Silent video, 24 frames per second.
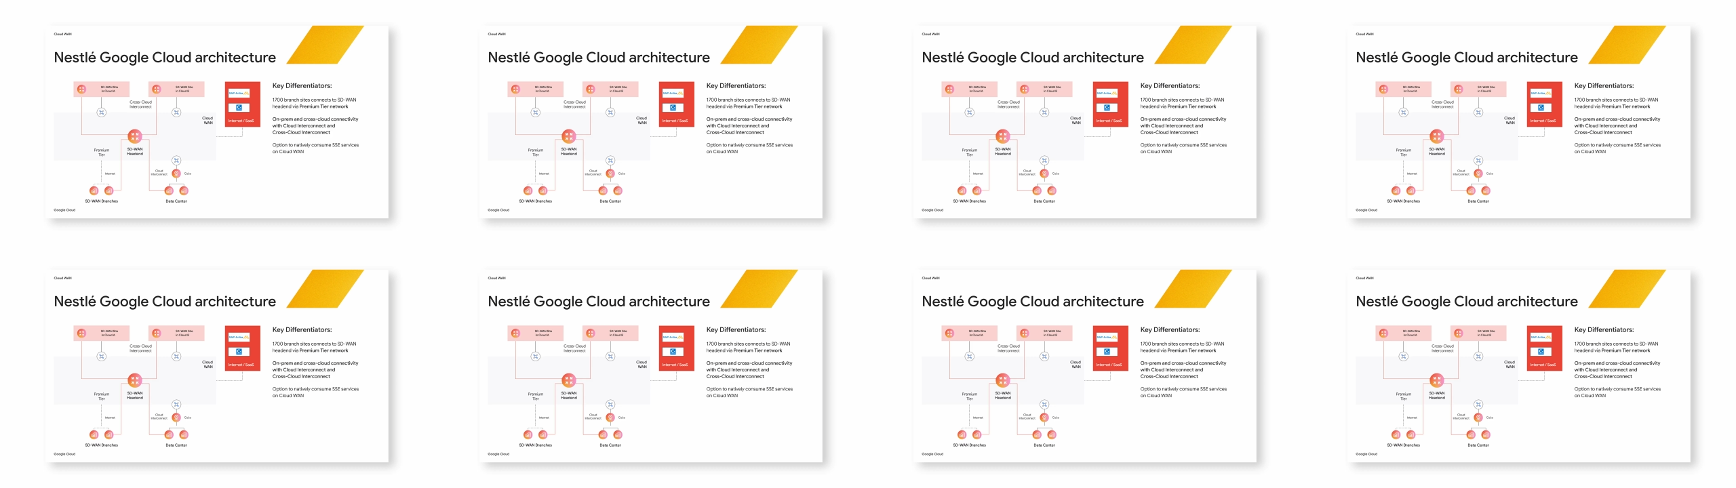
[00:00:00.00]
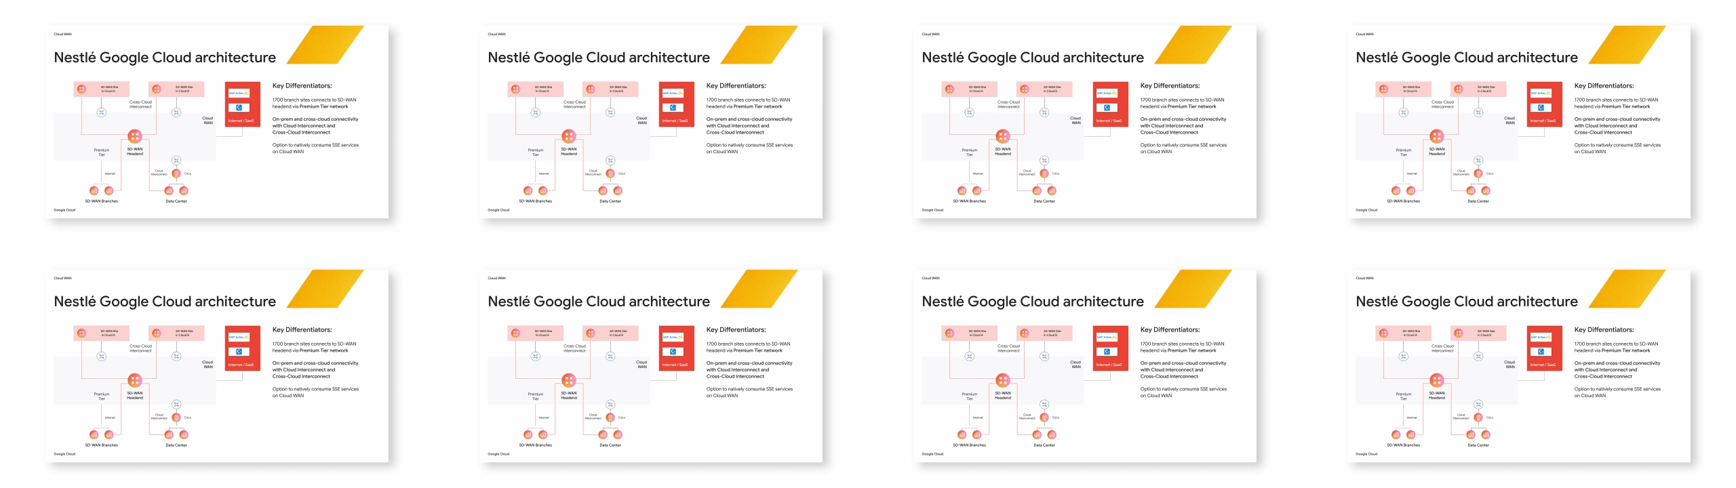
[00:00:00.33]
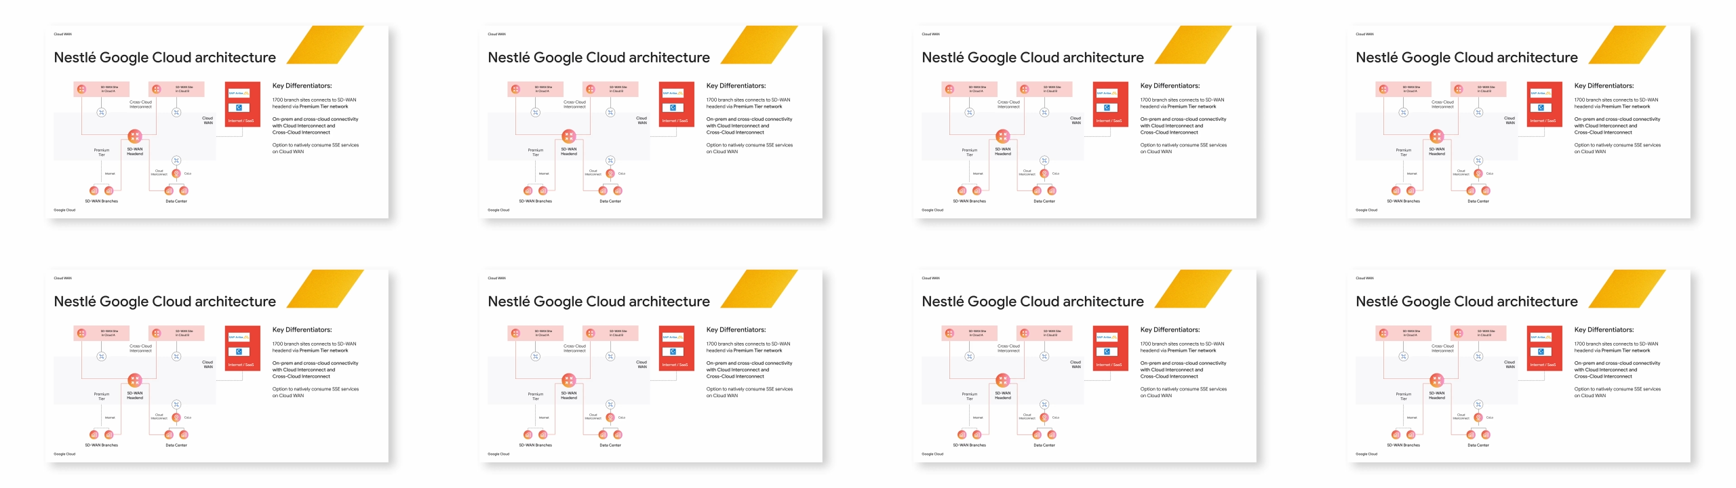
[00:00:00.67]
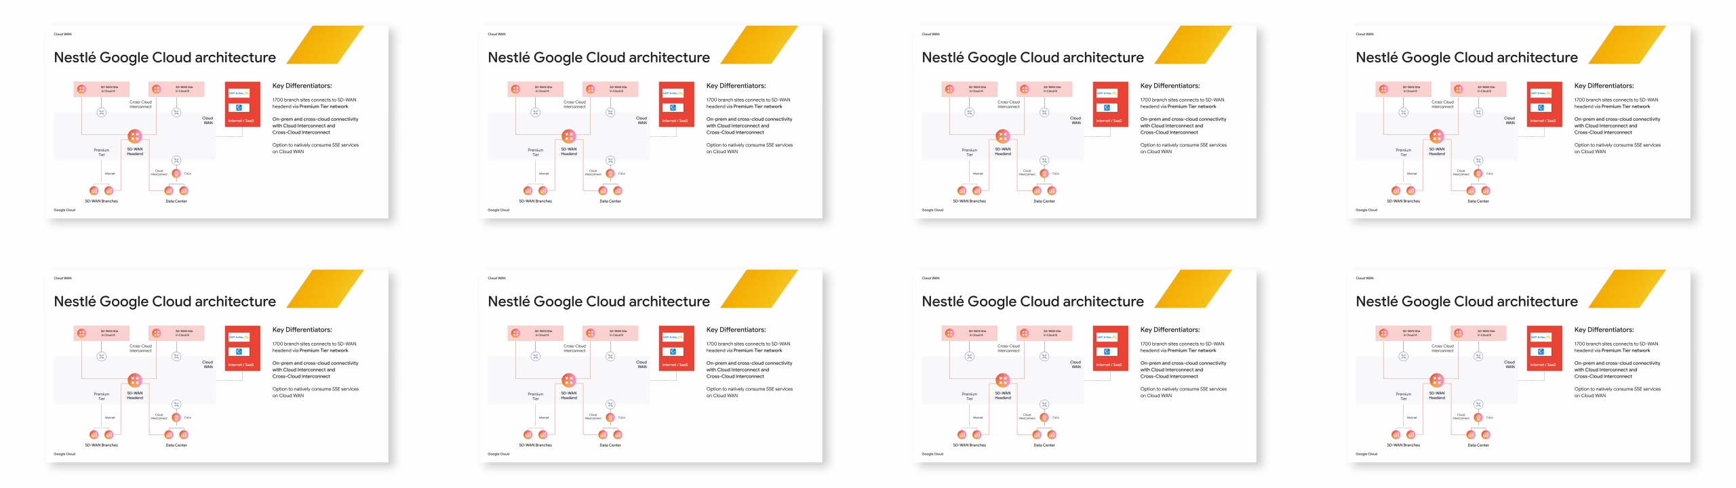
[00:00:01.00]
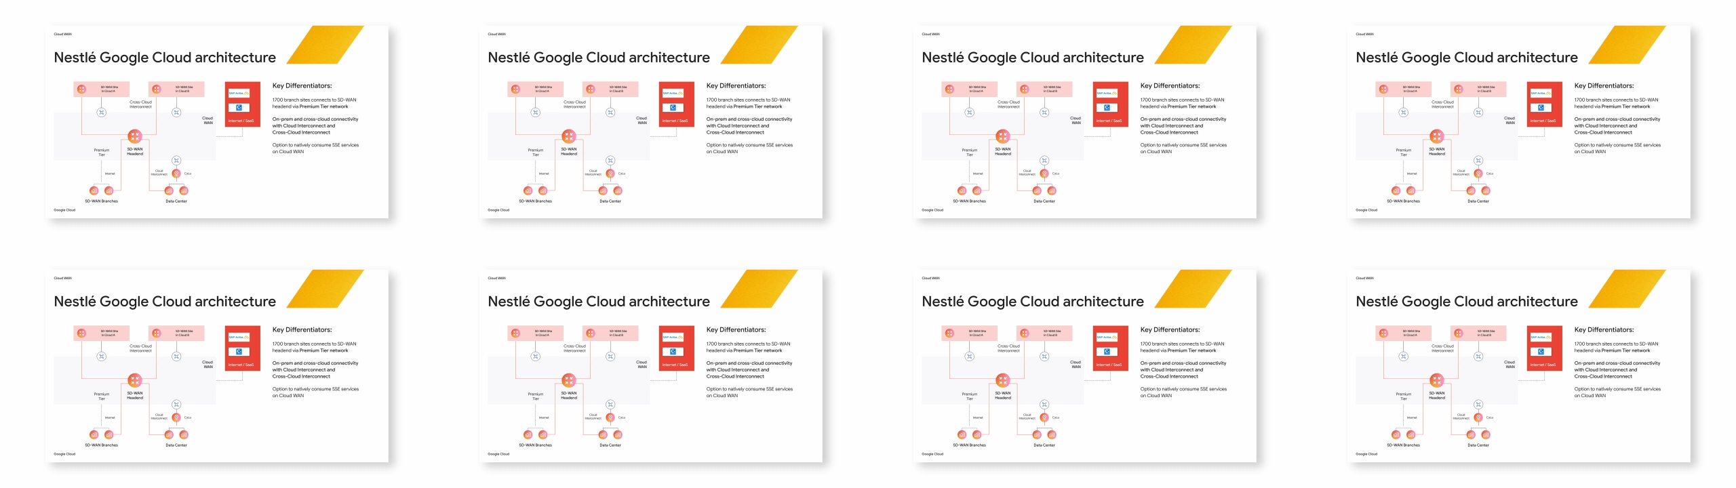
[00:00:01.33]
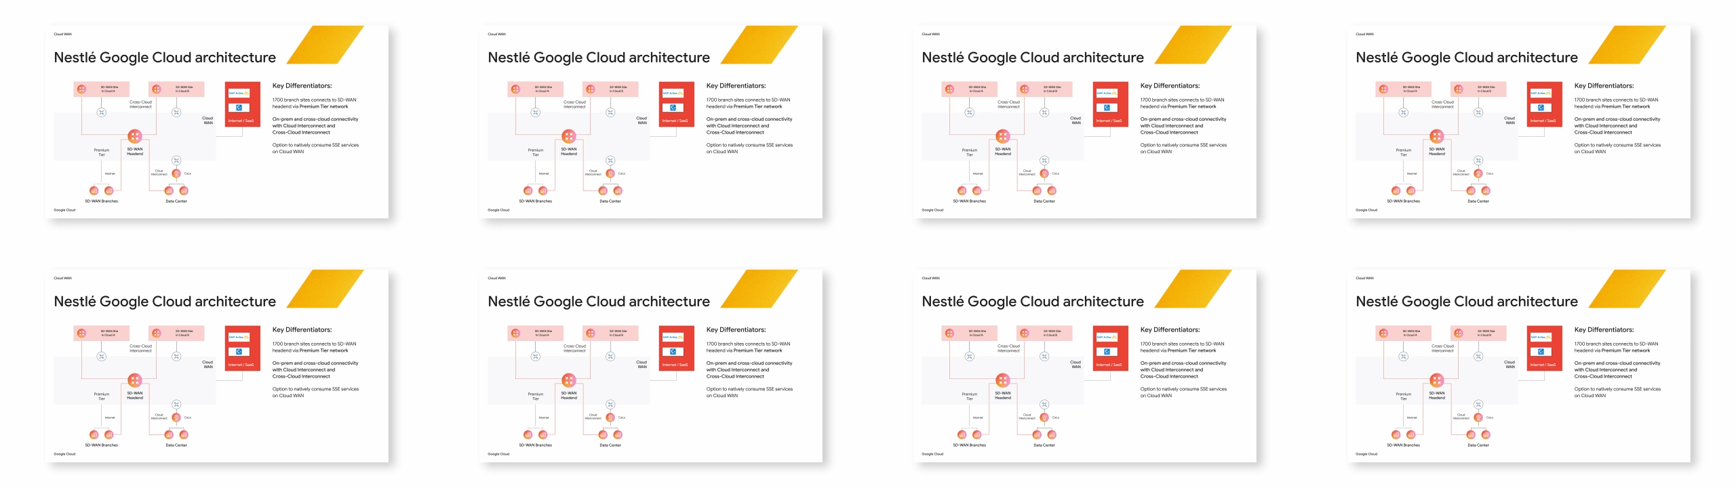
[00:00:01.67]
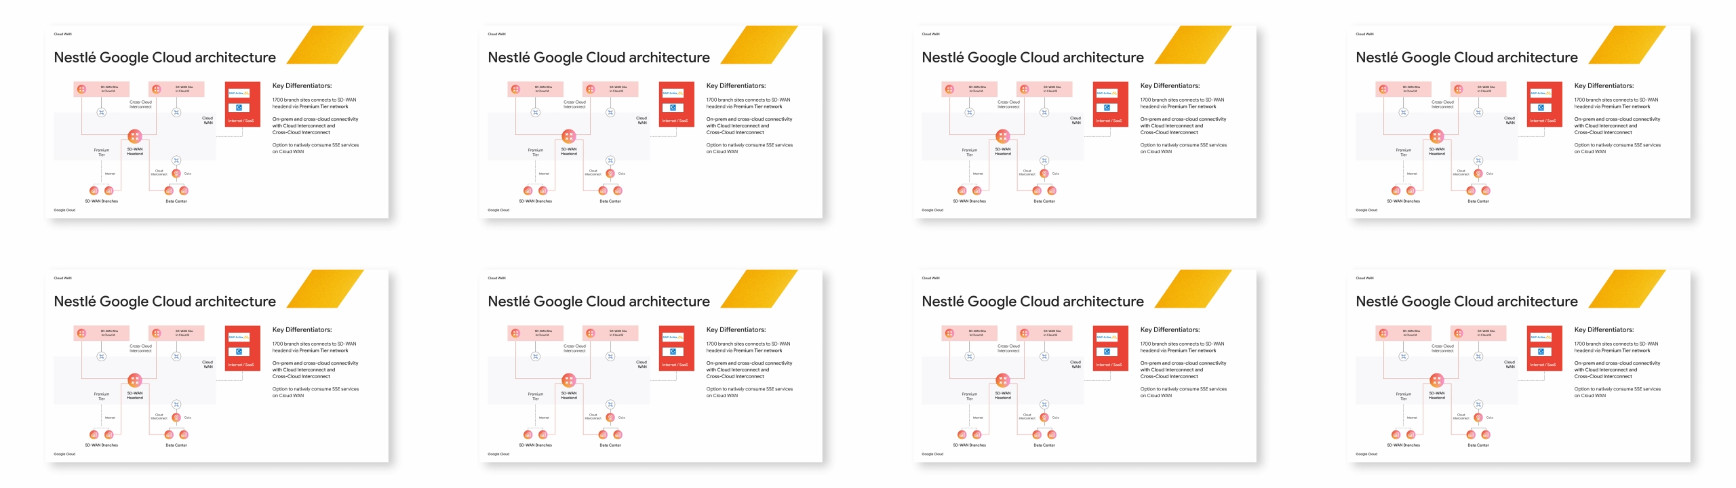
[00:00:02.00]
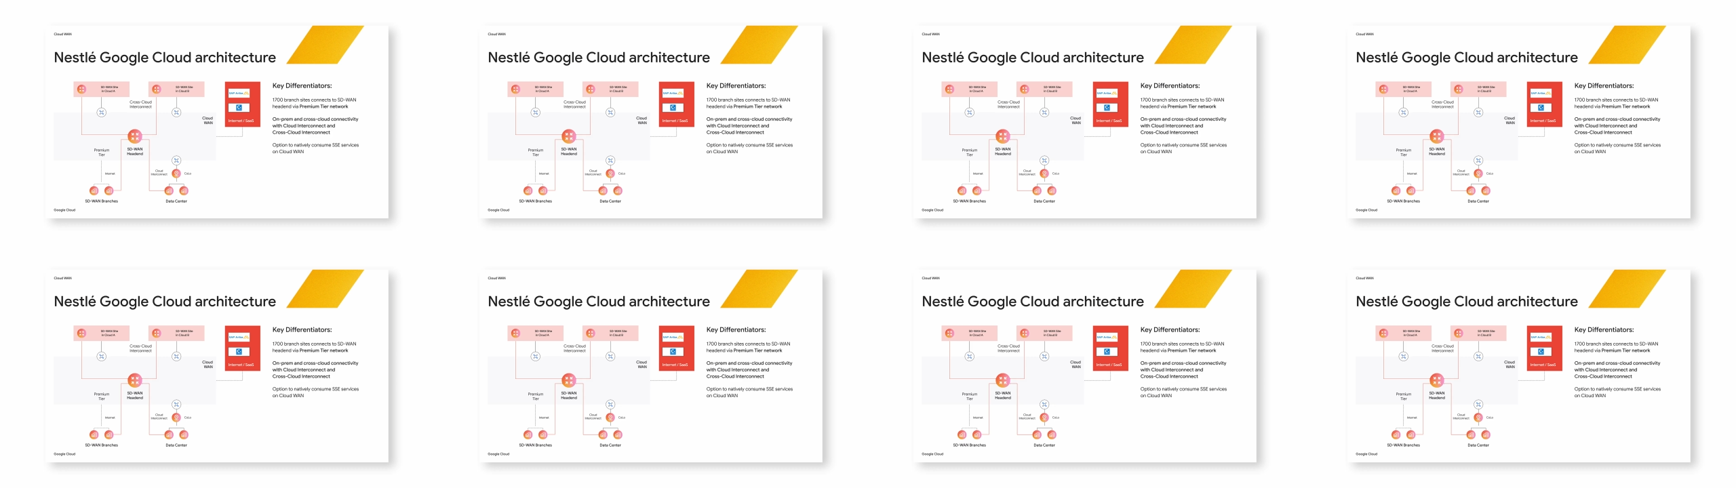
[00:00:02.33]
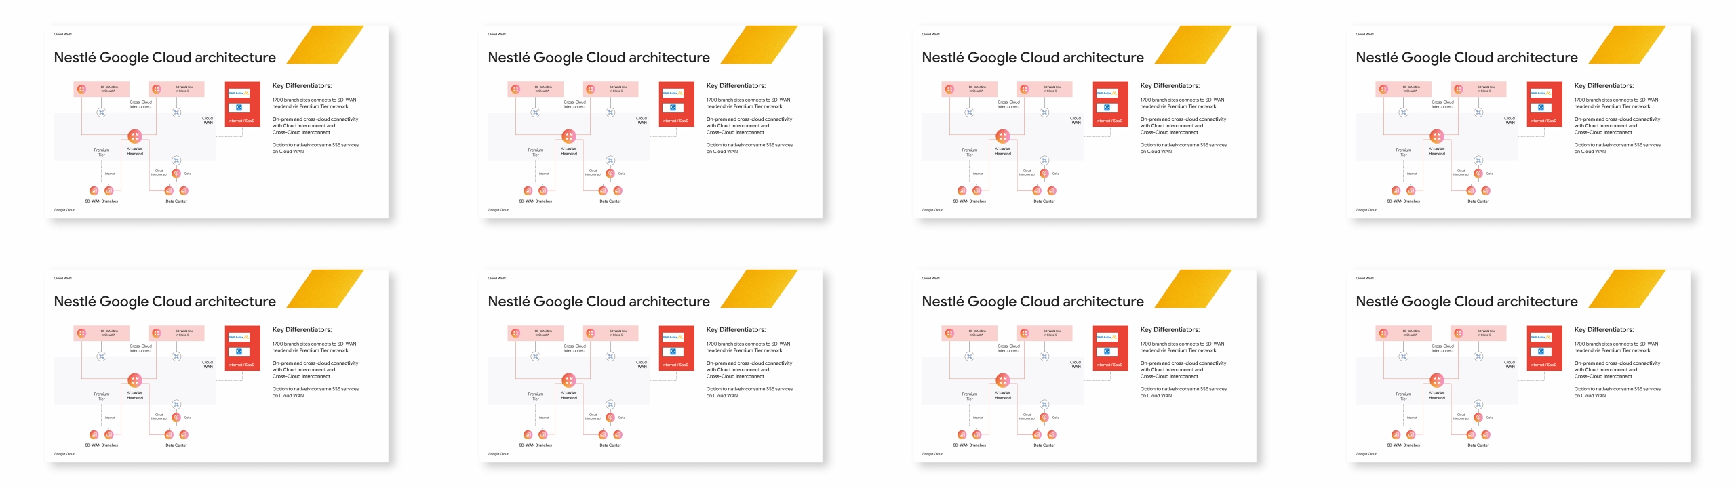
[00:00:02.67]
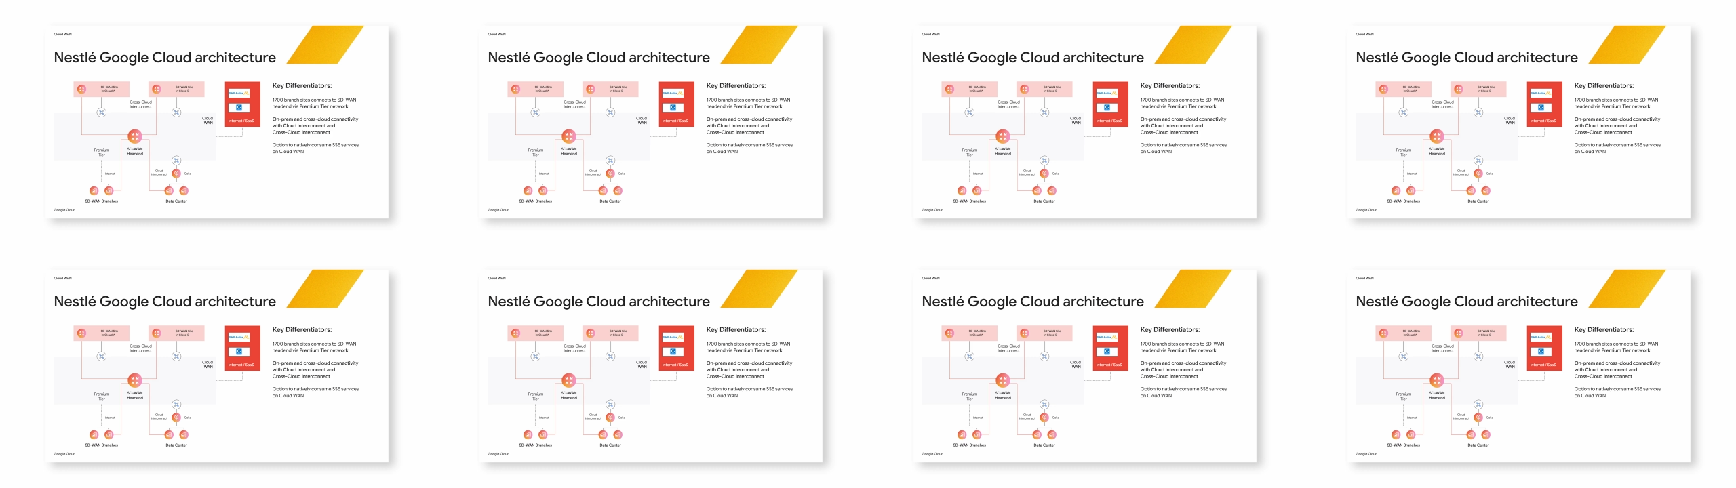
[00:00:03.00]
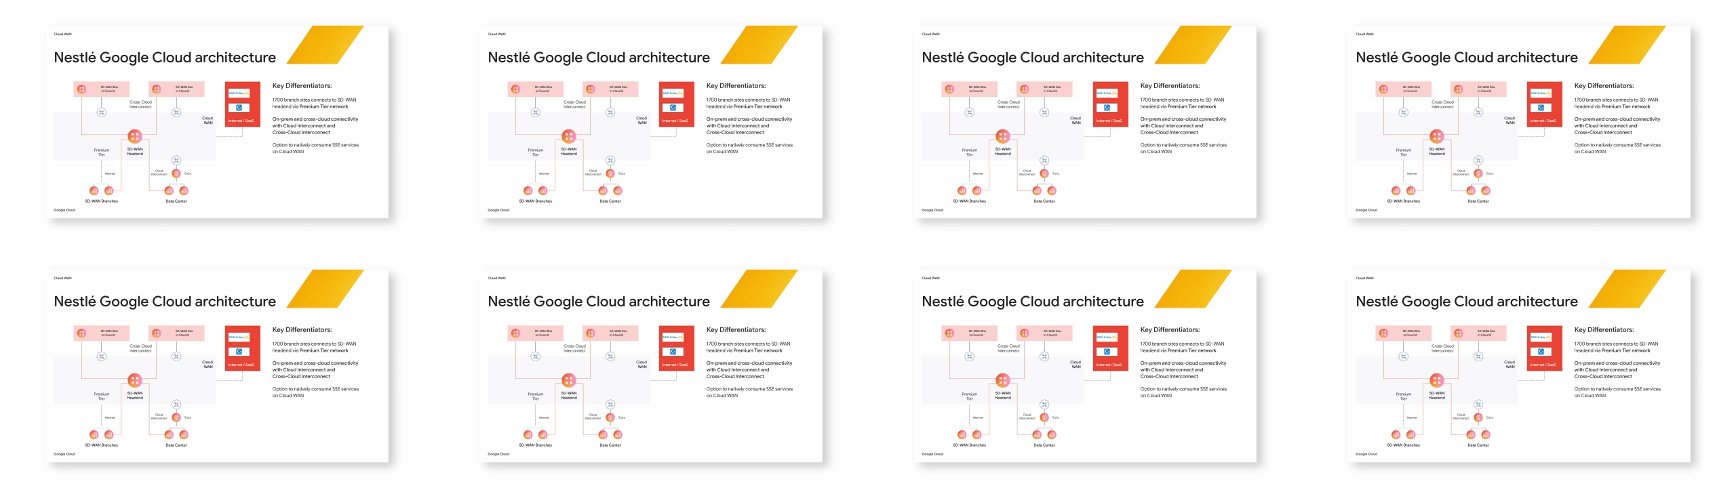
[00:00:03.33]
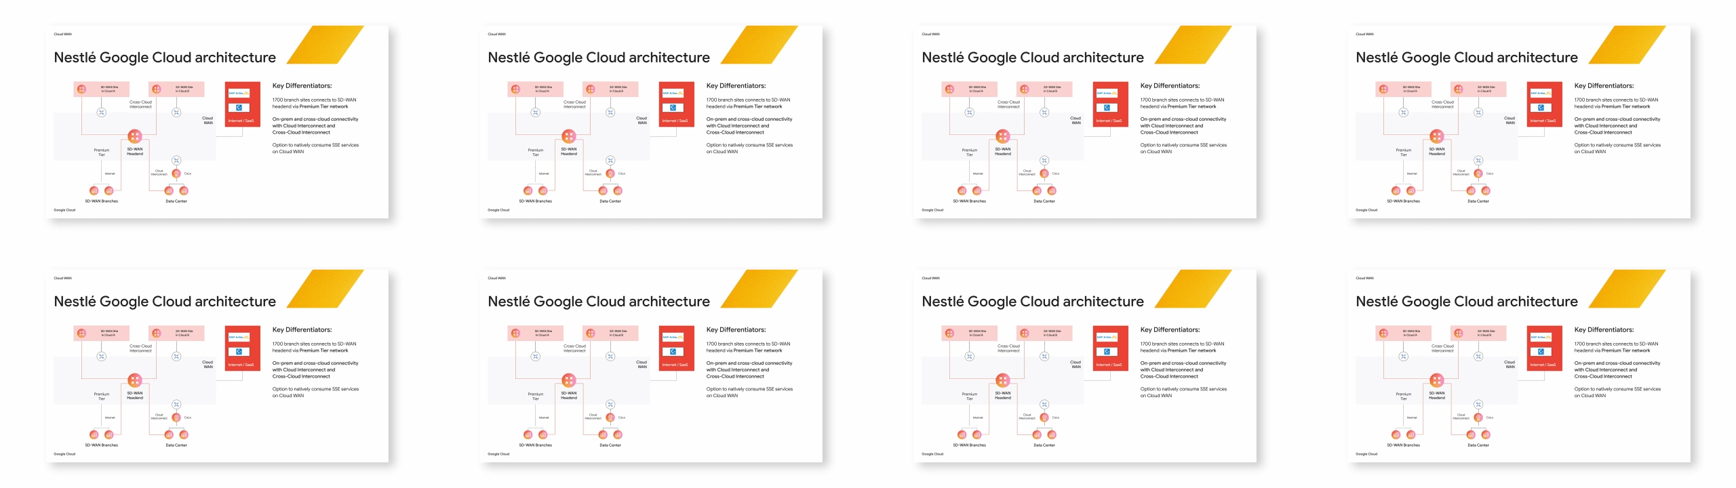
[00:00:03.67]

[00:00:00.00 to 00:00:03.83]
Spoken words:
[unreadable: no face in view]